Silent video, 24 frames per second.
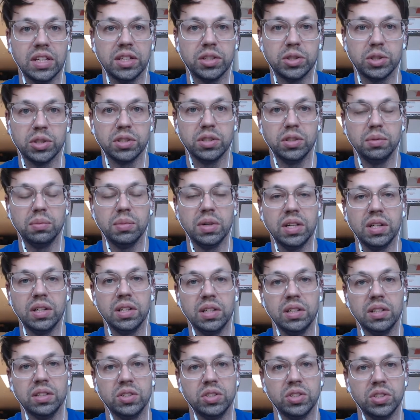You might need to
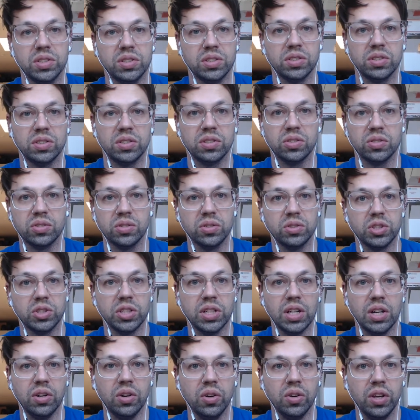just search it out. Oh
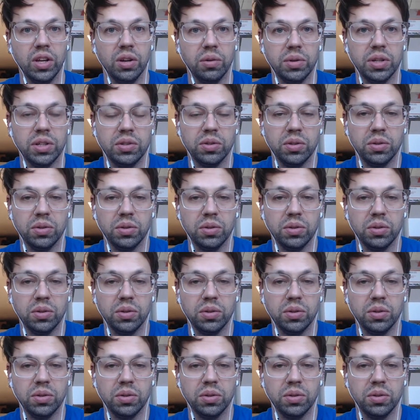yeah, we do.